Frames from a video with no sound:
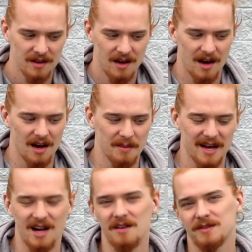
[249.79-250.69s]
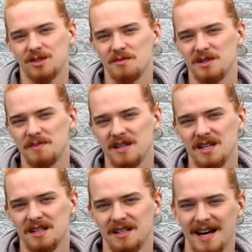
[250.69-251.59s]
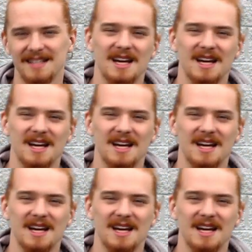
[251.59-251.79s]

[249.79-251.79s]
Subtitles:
I got it off of SuperSpeed. Yes,